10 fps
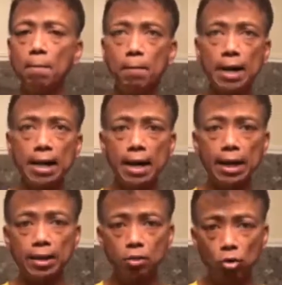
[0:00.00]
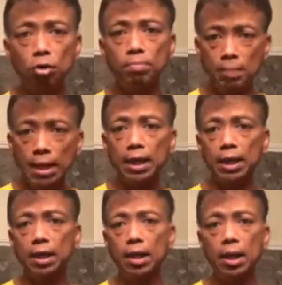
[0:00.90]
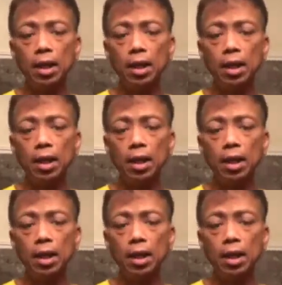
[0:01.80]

But it took me